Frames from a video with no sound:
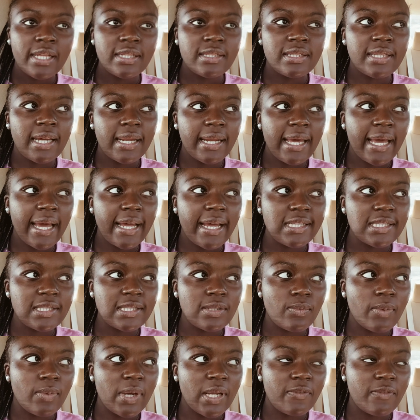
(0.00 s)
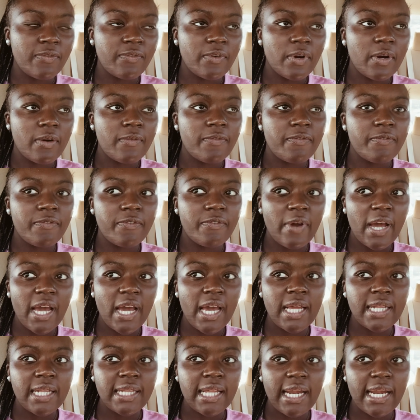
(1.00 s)
Then I had to wait for a
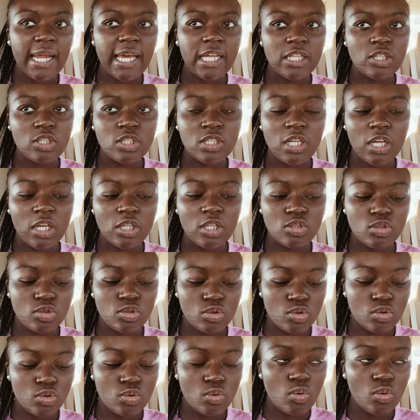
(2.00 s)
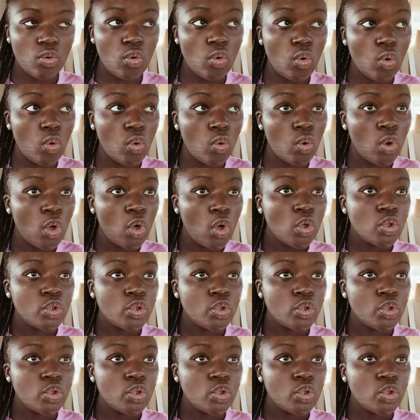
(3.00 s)
friend that I take to school.